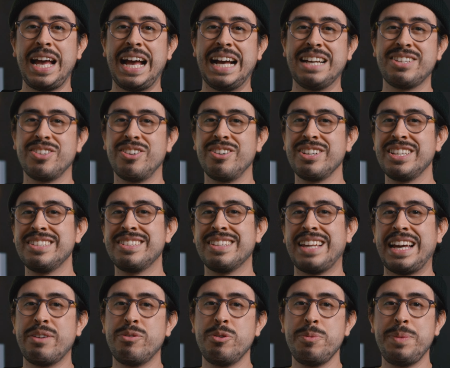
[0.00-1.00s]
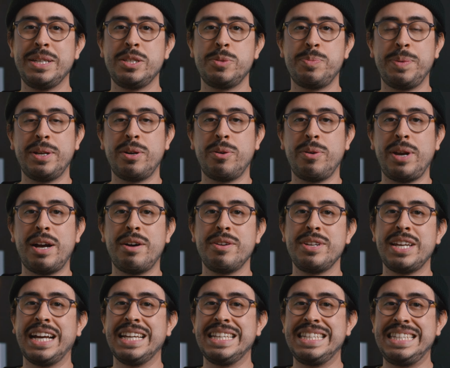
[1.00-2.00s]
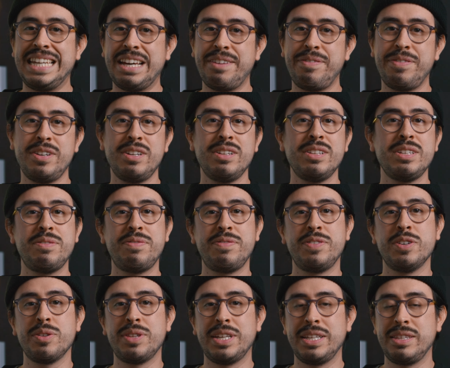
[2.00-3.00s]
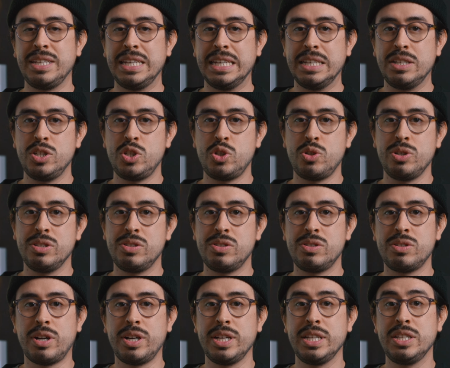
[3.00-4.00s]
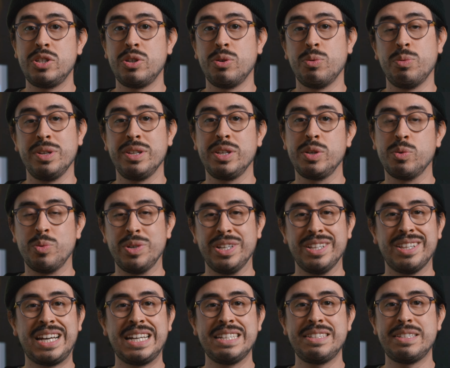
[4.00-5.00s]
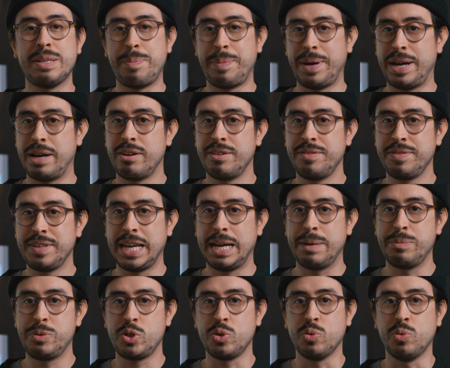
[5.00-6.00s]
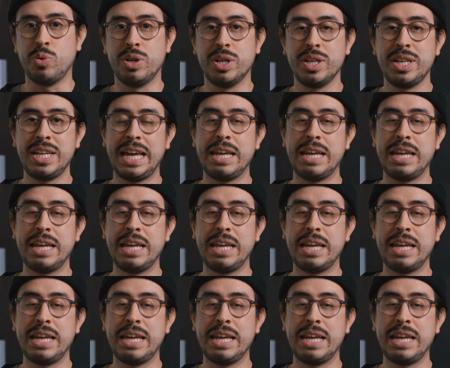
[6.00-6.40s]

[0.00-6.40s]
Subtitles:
As long as Lightroom has been around, I definitely feel that the industry is starting to really realize the power of Capture One